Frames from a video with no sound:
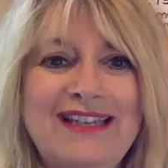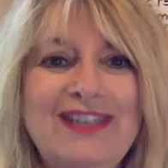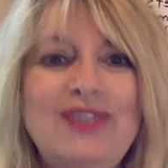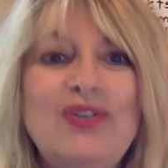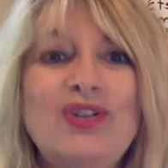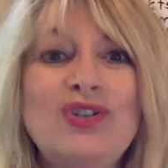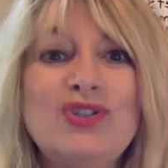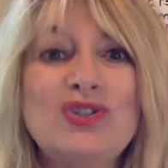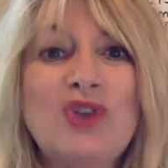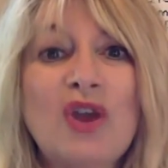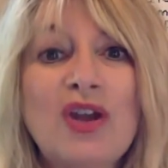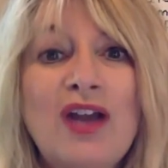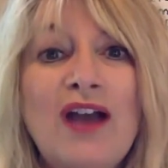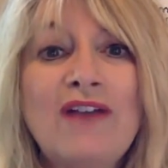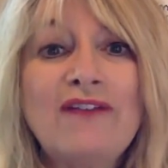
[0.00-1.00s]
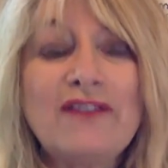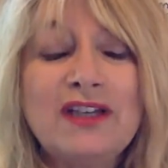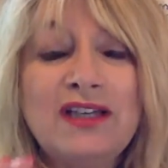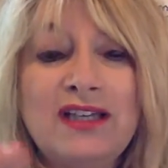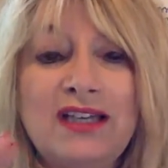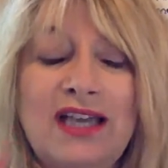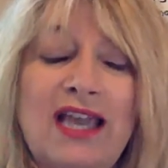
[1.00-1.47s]
You can start off
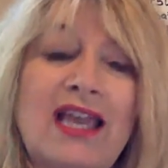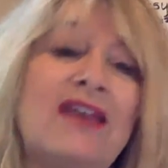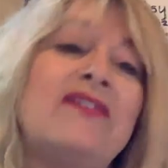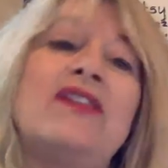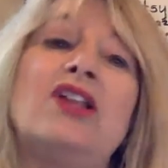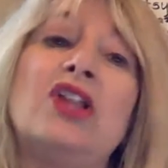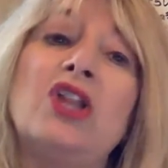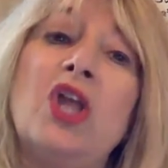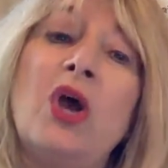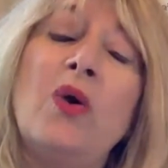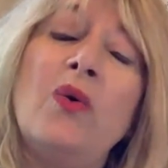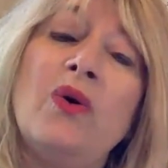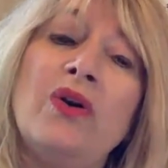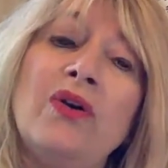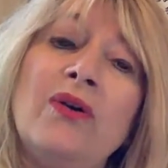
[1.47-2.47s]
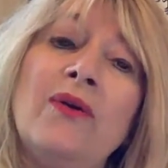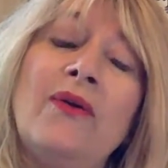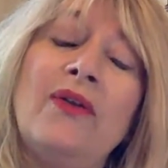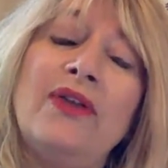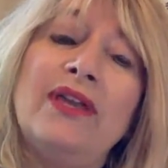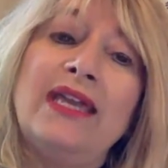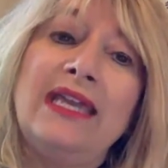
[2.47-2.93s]
at the
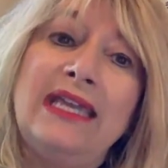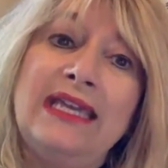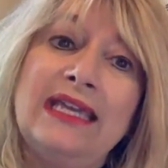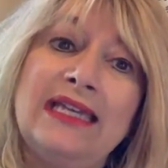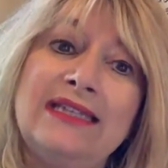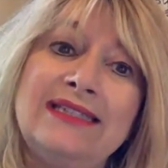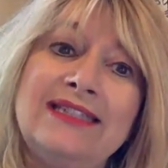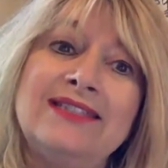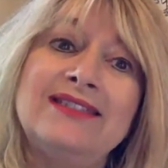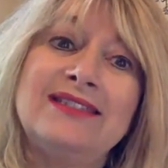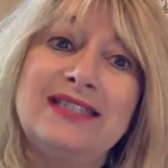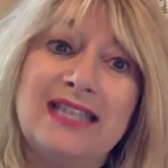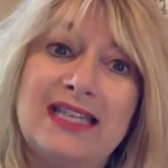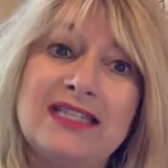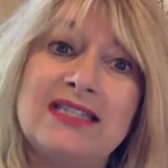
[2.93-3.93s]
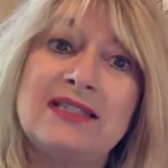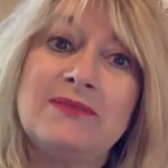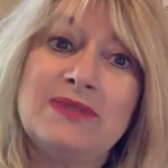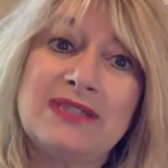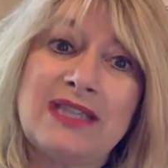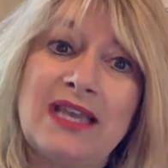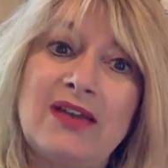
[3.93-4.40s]
lower end to get some
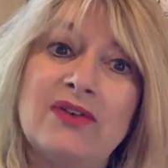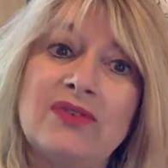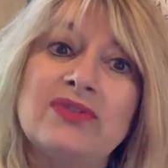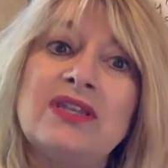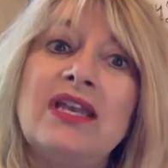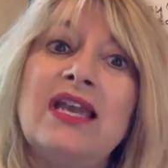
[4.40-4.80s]
sales